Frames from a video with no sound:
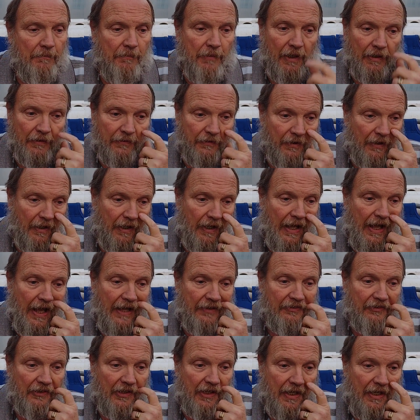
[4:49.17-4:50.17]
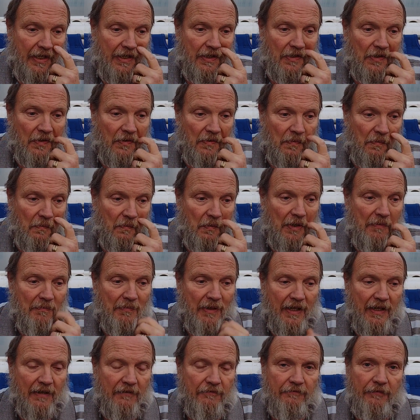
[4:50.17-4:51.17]
But uh, I think we
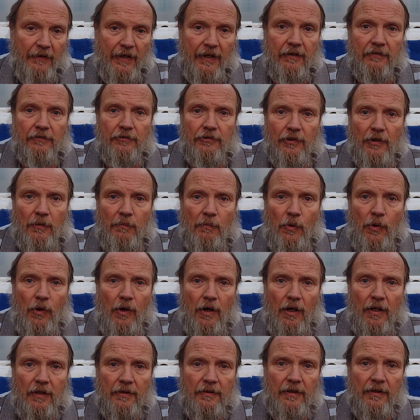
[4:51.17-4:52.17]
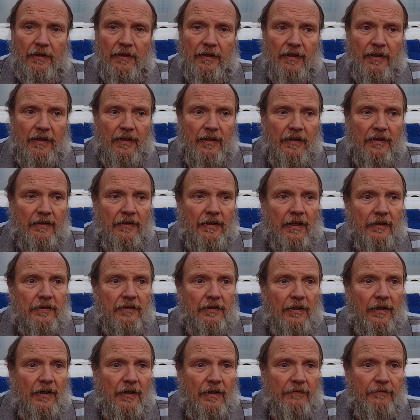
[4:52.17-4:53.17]
may have found someone
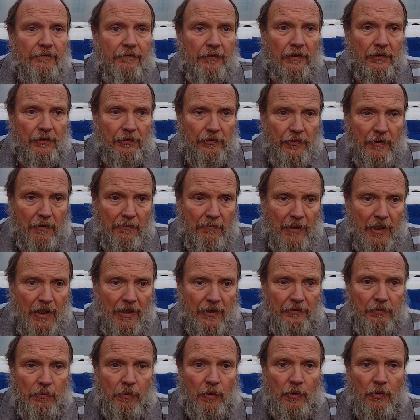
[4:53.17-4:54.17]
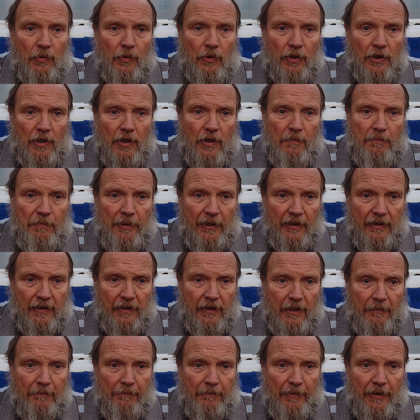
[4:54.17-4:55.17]
that uh, first of the month we're going to go
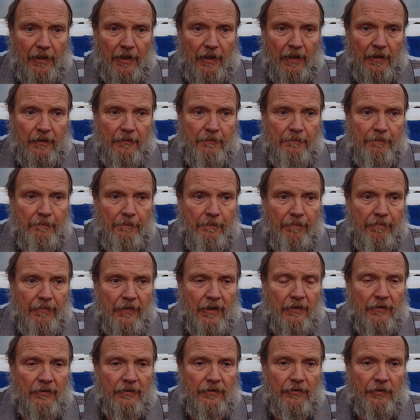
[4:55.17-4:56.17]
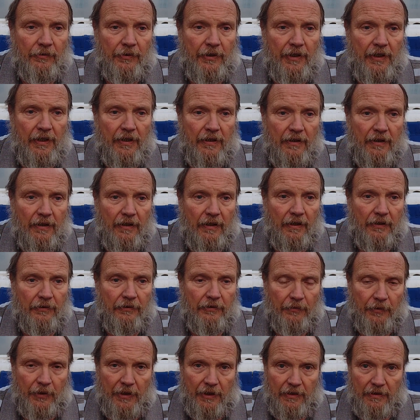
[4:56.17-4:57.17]
pick up uh, three uh,
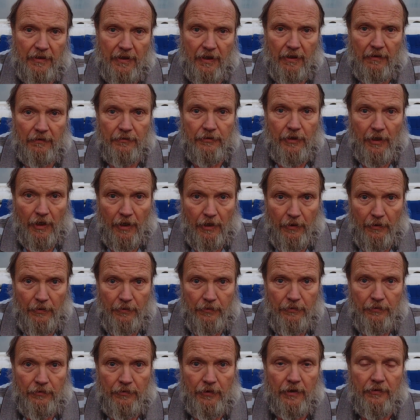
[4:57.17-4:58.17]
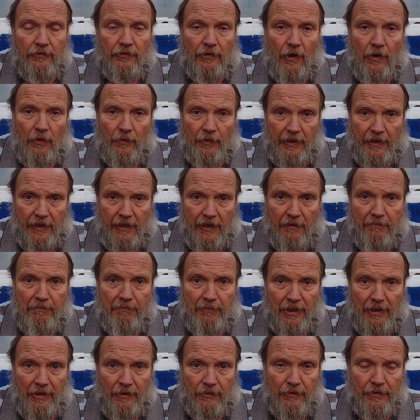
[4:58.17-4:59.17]
three adult does that's already
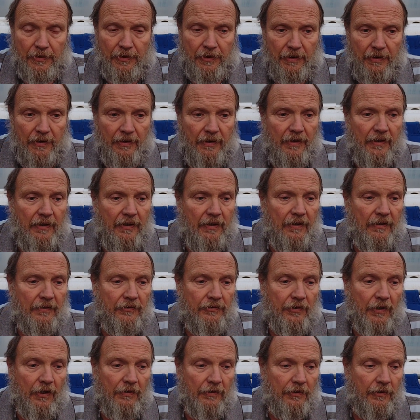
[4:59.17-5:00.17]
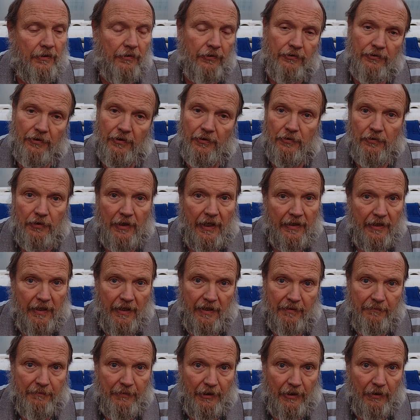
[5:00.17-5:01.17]
in milk so that as soon as I
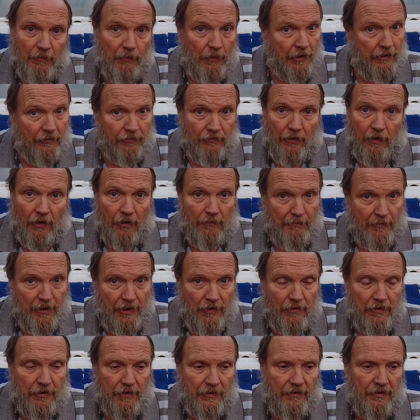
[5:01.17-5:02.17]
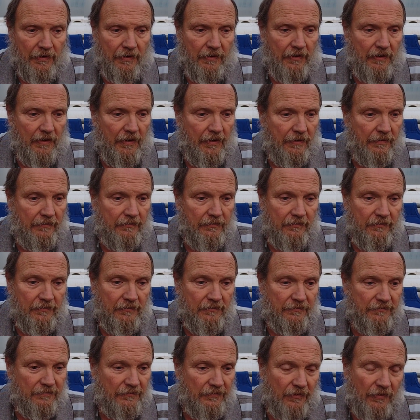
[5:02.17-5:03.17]
get them here we can start milking uh,
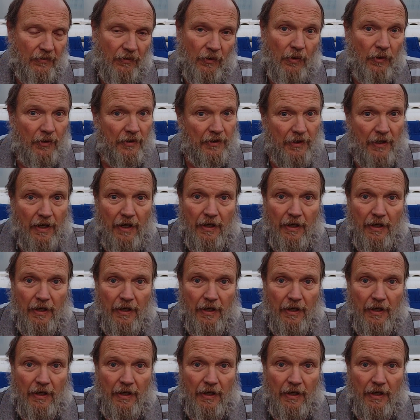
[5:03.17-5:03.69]
Lord